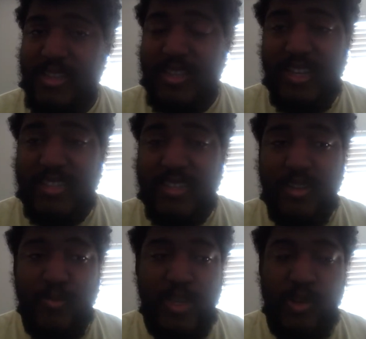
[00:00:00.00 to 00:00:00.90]
things are
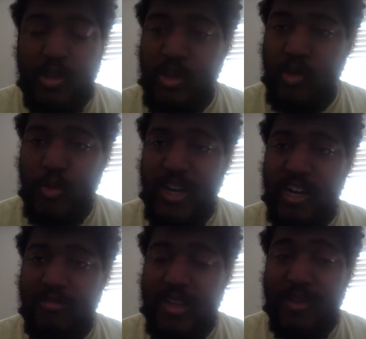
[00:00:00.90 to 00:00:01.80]
going to get a little
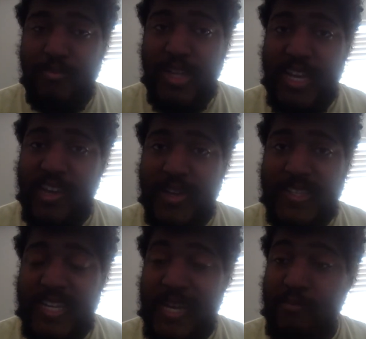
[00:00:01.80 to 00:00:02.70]
weird with come playoff
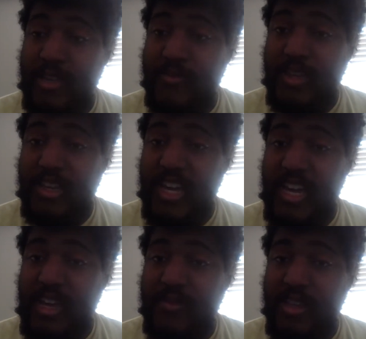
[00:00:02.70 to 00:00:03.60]
time if you
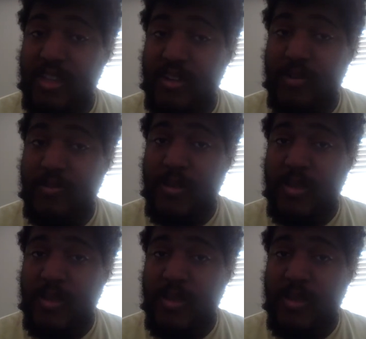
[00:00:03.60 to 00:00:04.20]
have, you know,